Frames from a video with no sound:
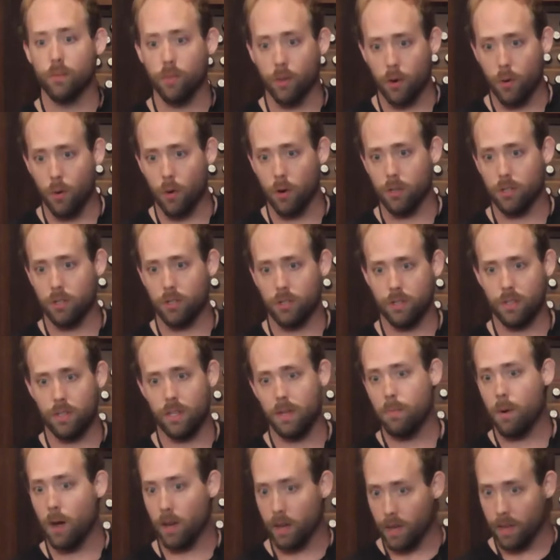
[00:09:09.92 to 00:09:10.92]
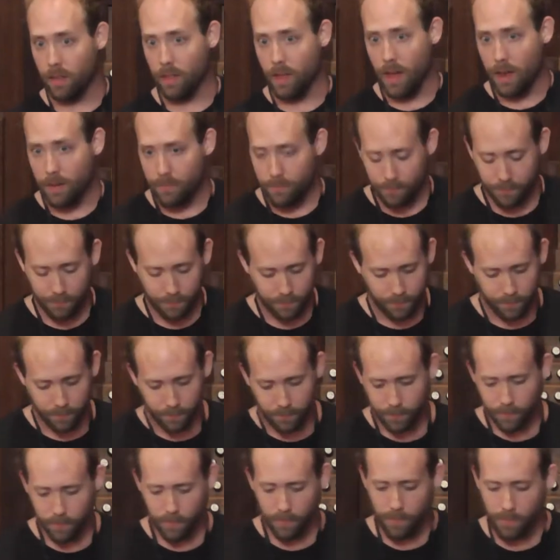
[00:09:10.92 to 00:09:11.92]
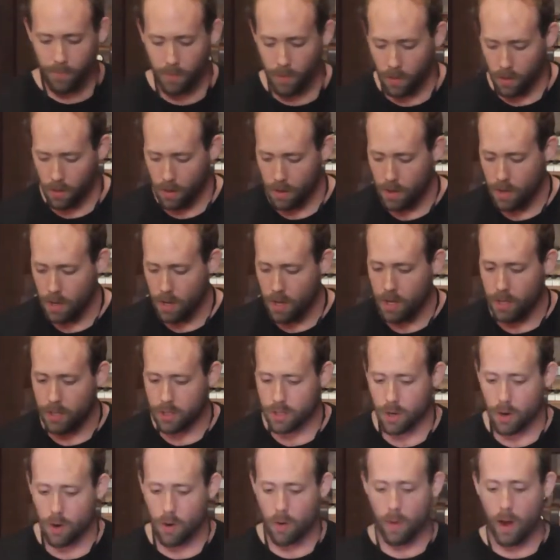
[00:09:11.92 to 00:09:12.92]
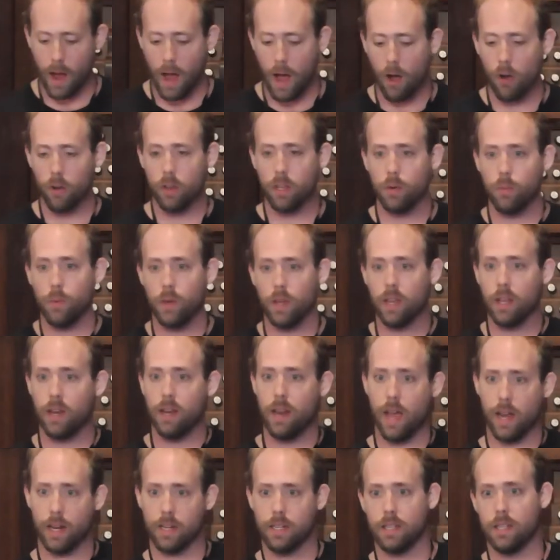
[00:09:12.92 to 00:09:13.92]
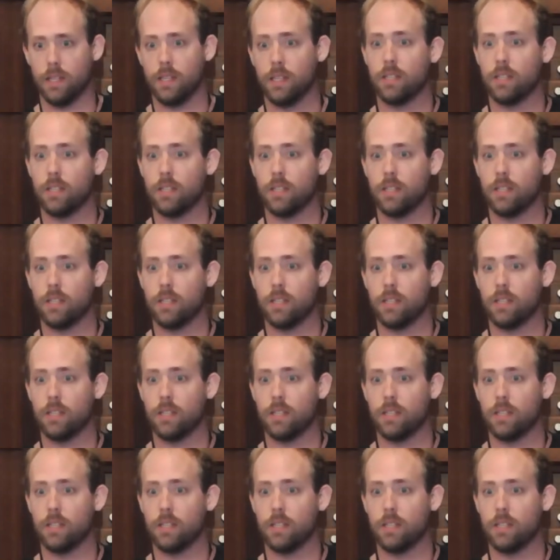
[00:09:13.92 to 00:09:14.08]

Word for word: course just debugging that. So how can we connect these